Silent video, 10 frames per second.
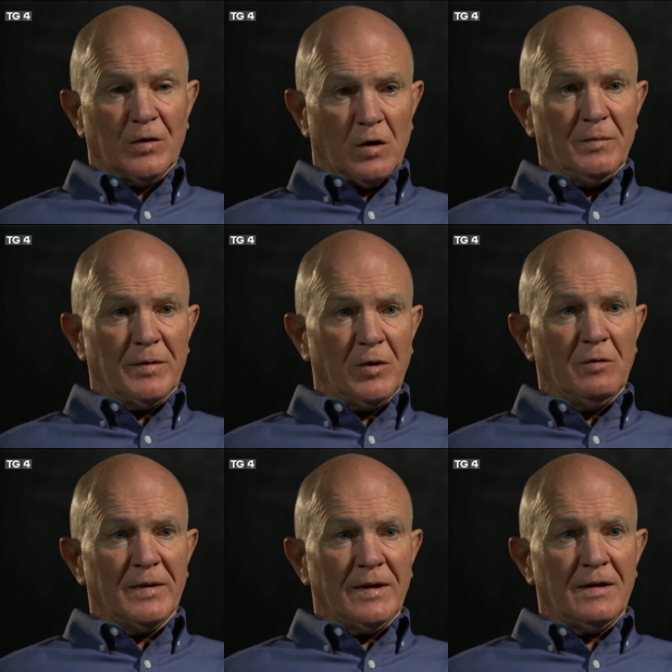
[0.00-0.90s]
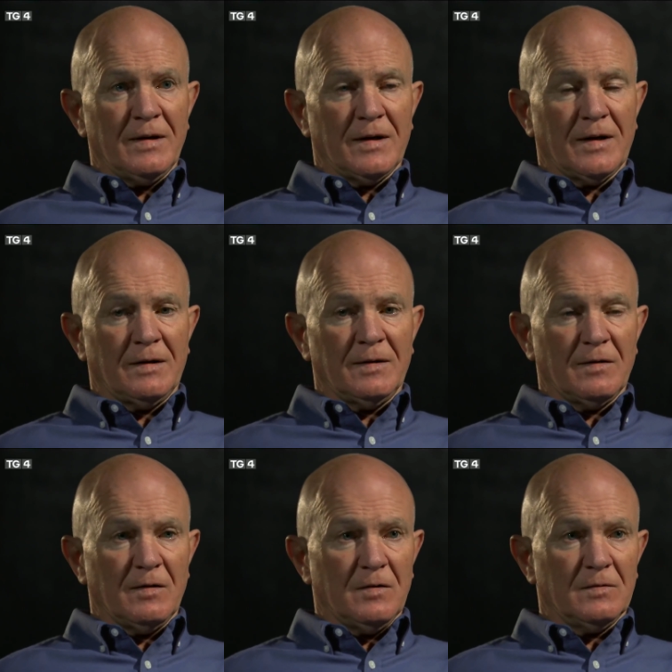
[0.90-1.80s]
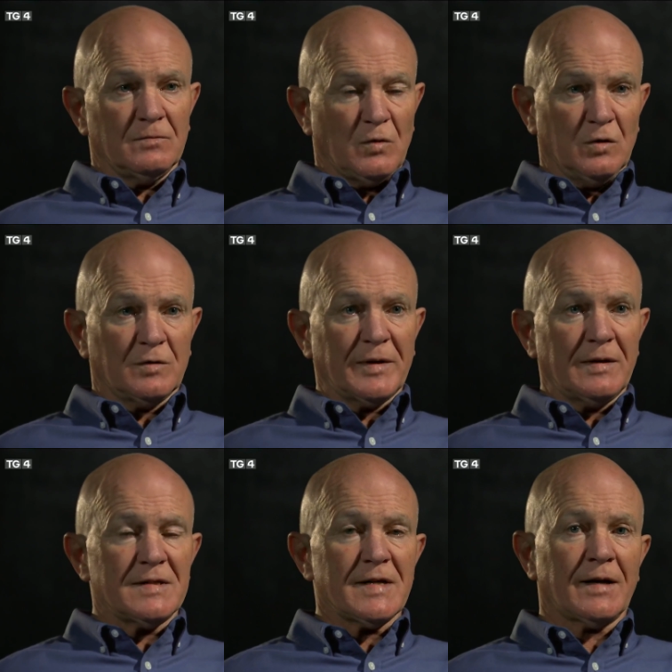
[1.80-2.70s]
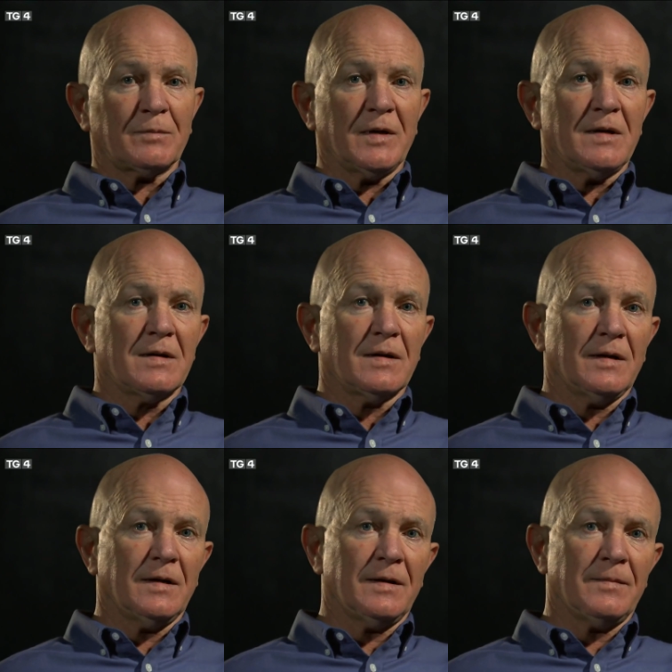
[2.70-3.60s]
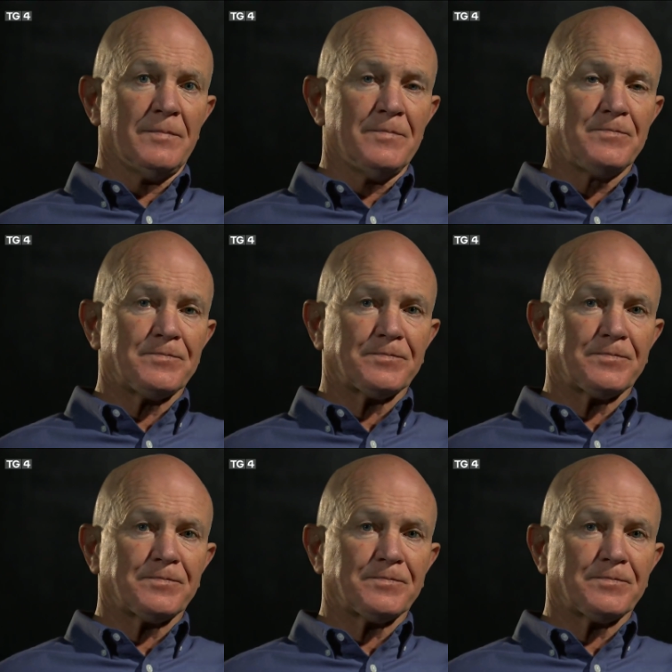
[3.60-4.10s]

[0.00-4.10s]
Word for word: the company brought me in and ultimately sacked me. Um,